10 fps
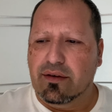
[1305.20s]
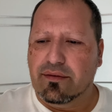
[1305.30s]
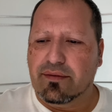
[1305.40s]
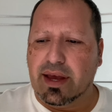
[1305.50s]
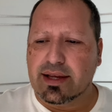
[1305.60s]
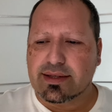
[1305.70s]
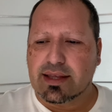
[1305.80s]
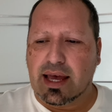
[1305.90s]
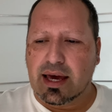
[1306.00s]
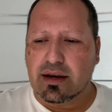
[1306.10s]
face
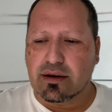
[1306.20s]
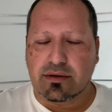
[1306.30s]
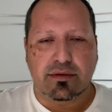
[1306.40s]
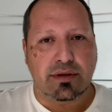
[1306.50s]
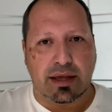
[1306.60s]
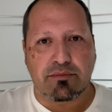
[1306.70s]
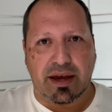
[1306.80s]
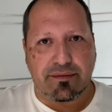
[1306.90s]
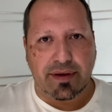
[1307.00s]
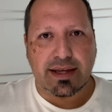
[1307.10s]
that. And
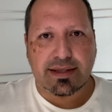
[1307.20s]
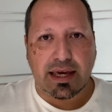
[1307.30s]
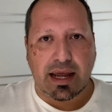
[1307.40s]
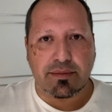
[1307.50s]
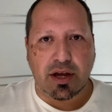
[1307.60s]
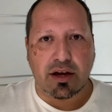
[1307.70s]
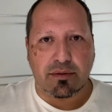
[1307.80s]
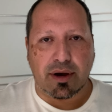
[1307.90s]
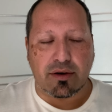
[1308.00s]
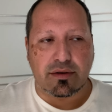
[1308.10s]
by face that, I'm talking
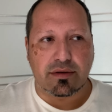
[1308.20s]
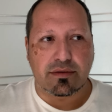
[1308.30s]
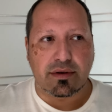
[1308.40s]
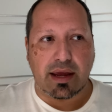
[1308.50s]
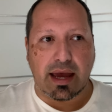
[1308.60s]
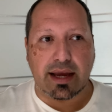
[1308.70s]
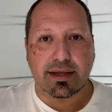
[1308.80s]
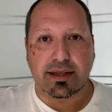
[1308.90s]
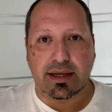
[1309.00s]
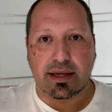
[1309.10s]
about
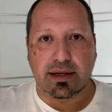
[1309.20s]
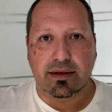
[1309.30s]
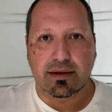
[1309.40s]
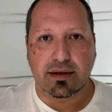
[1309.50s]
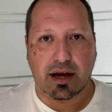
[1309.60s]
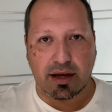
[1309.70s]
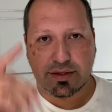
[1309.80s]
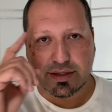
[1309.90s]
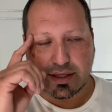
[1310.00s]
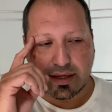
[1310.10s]
actually
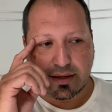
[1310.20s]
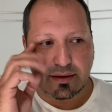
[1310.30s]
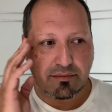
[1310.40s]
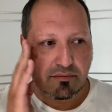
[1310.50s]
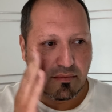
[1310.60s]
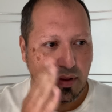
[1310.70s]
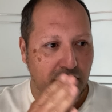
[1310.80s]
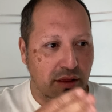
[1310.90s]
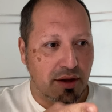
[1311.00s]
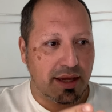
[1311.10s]
consciously
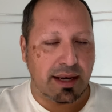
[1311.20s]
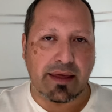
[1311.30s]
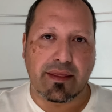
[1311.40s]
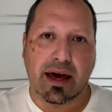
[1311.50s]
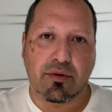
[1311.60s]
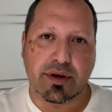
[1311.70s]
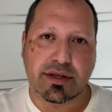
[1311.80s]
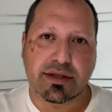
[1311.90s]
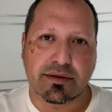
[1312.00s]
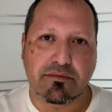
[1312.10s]
looking at that
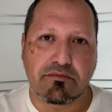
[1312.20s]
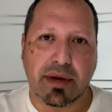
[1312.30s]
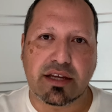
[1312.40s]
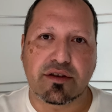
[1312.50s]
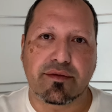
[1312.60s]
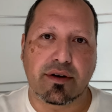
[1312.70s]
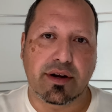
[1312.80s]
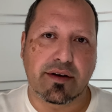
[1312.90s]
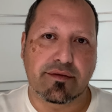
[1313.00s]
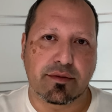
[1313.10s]
which makes you feel
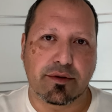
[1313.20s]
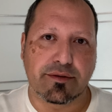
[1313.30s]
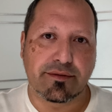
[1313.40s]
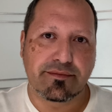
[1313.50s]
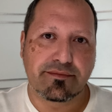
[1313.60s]
uncomfortable